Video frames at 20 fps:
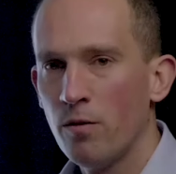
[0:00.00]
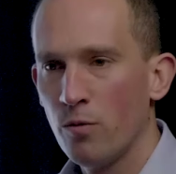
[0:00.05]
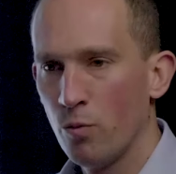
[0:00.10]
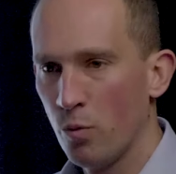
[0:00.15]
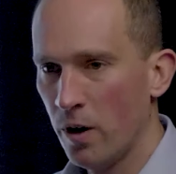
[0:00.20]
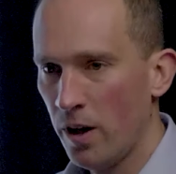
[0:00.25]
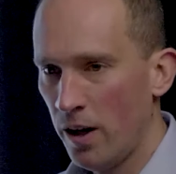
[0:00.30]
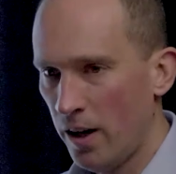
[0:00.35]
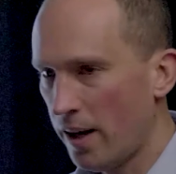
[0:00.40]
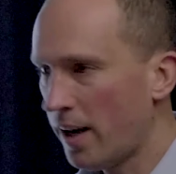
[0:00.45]

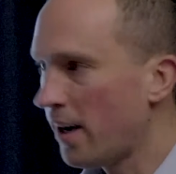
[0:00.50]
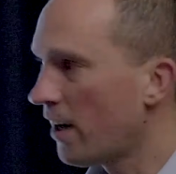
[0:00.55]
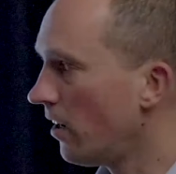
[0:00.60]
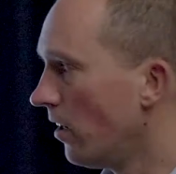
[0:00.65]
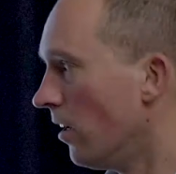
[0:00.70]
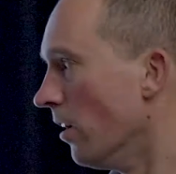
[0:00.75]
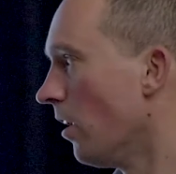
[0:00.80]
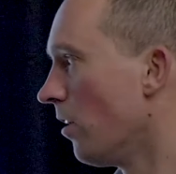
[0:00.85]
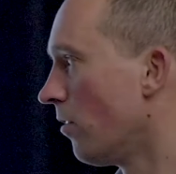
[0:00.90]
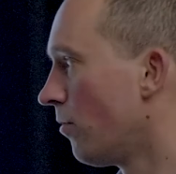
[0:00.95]
really
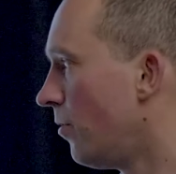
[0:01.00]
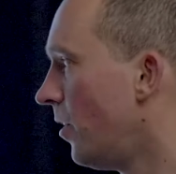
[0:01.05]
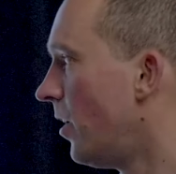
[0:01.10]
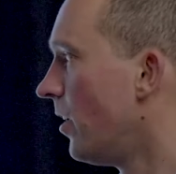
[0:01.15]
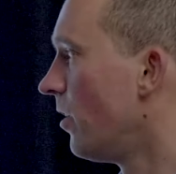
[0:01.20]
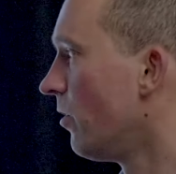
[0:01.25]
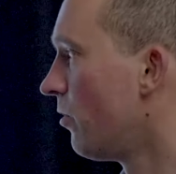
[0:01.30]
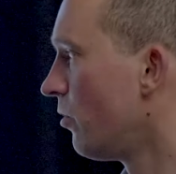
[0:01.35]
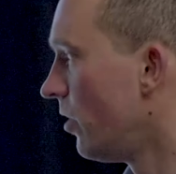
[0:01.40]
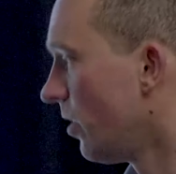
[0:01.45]
adding a lot of
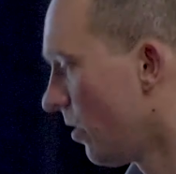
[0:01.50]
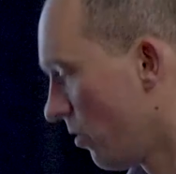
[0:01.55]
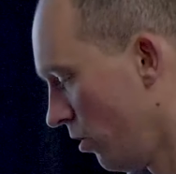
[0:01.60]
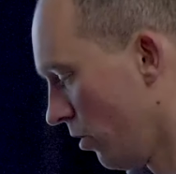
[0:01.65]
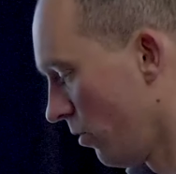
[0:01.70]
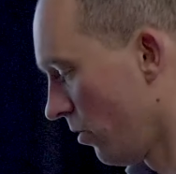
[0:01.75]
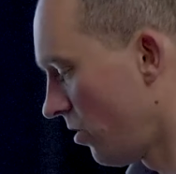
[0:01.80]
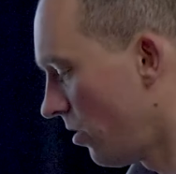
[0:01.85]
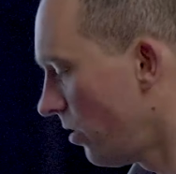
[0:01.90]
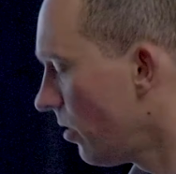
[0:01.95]
value to the
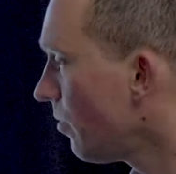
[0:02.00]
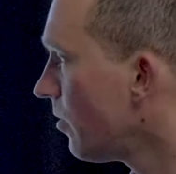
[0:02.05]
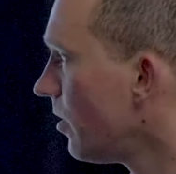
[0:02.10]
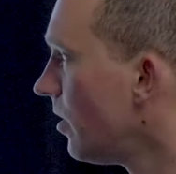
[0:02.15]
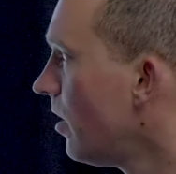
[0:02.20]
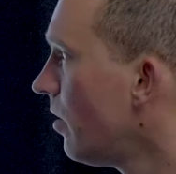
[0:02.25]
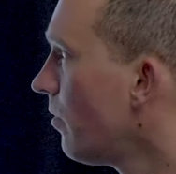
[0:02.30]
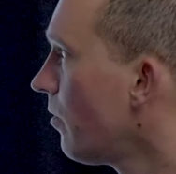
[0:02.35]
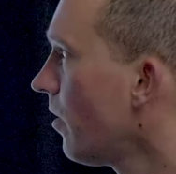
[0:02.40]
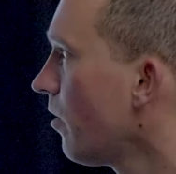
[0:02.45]
accuracy of the
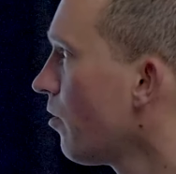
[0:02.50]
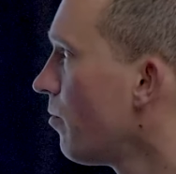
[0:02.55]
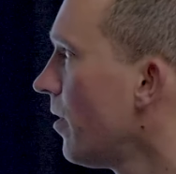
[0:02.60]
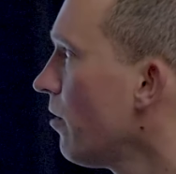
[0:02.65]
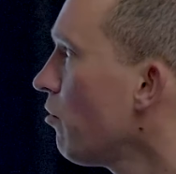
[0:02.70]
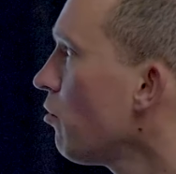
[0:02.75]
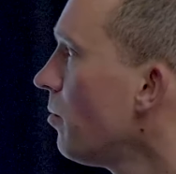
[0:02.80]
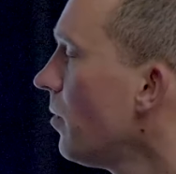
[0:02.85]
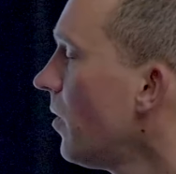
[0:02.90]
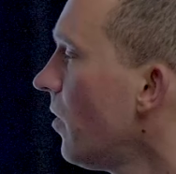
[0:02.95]
heat flux
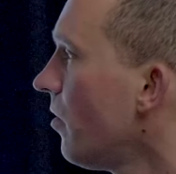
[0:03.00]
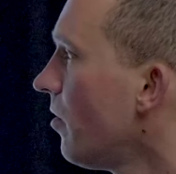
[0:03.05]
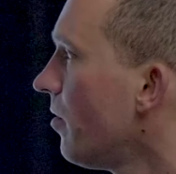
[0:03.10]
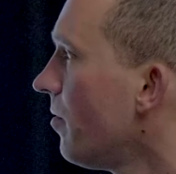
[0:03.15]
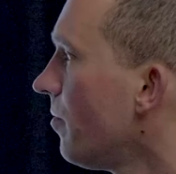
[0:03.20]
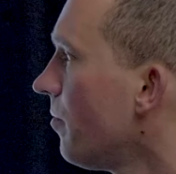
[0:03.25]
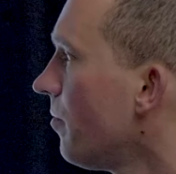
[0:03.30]
measurement.